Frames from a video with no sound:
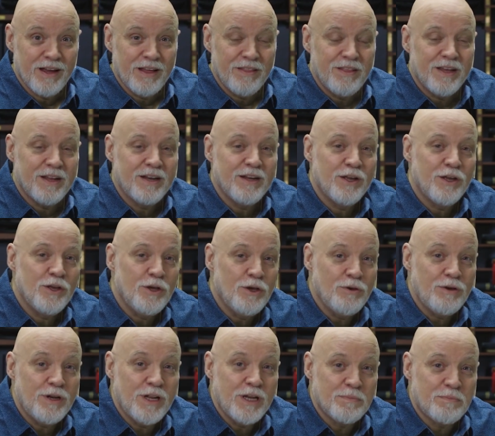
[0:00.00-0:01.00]
Then
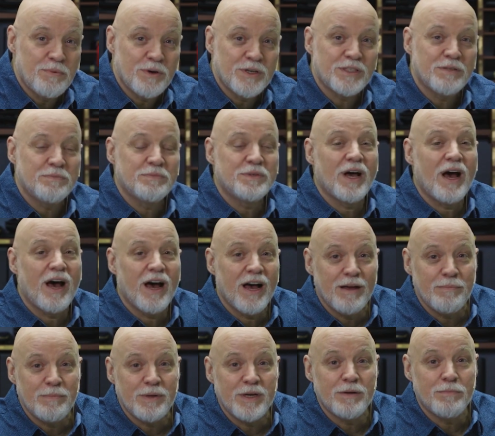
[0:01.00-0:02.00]
you need to put some
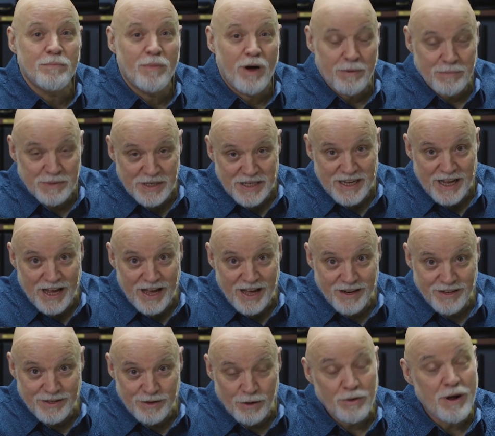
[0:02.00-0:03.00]
time into Mom and
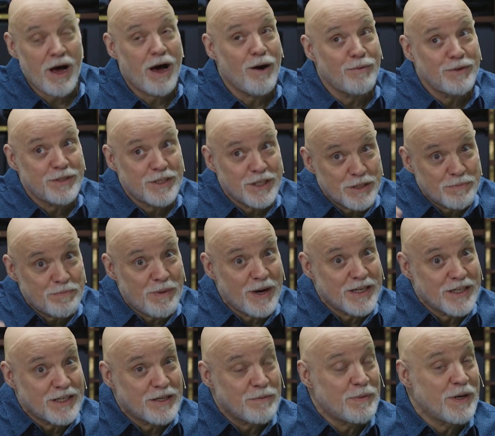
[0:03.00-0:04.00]
Dad. Don't always
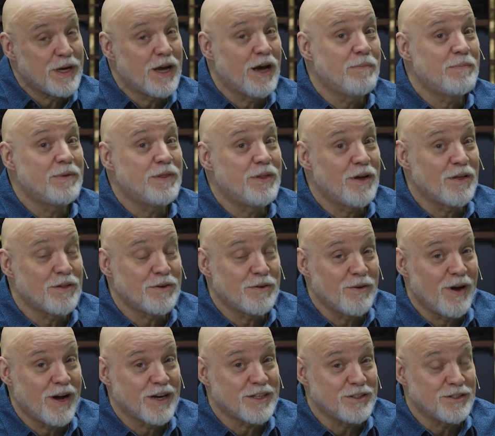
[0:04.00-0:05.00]
expect it to be coming the other
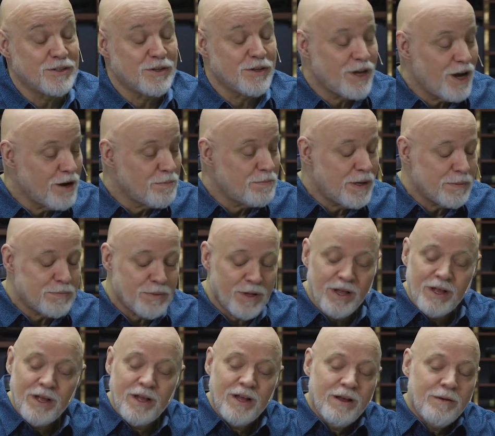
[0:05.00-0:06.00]
direction. So young
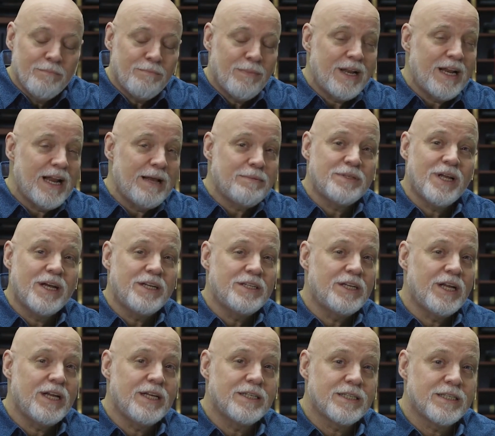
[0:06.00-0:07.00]
people, my name's not
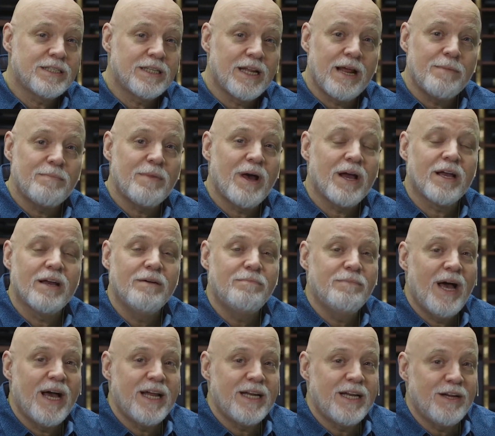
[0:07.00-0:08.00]
Jesus, and I'm not
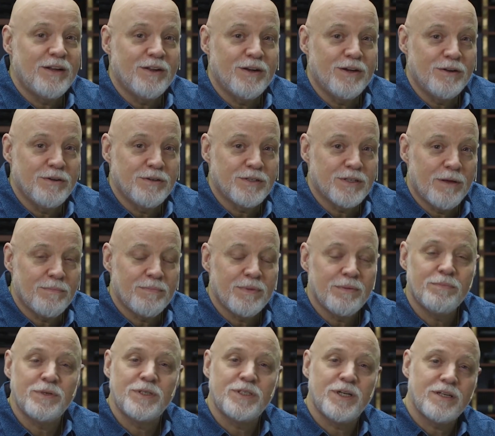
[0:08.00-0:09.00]
commanding you to do
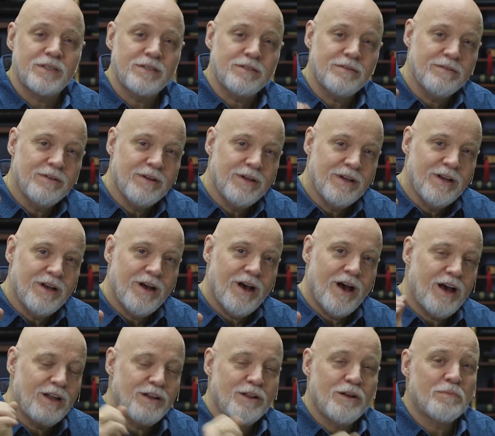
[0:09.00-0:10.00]
something, but just
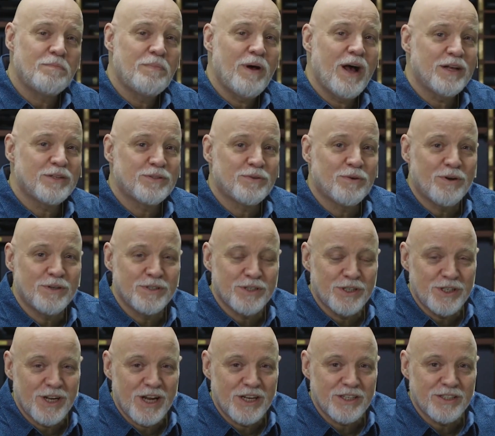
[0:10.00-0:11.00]
a little pastoral
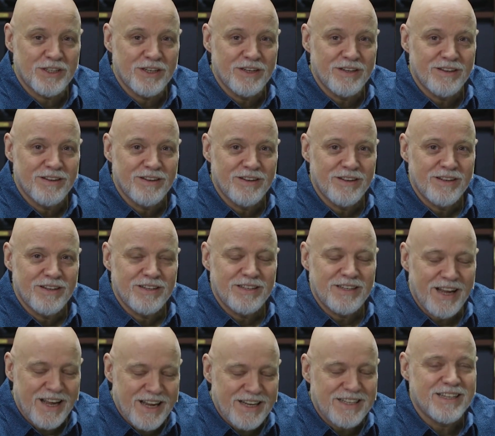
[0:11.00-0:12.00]
suggestion.
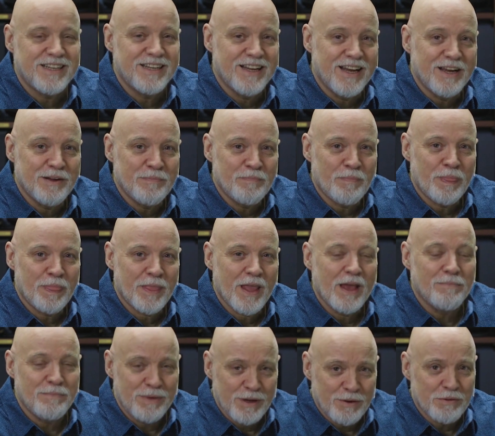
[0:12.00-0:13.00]
Take today
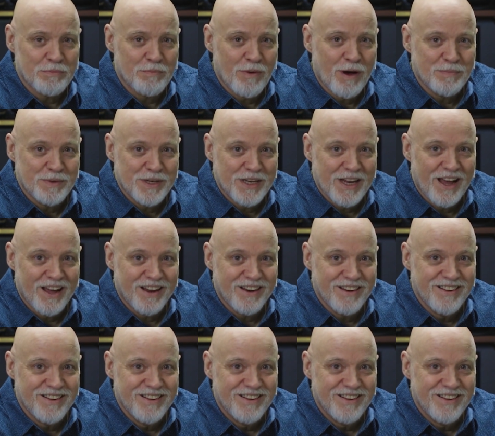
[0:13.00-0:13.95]
and be with Mom and Dad.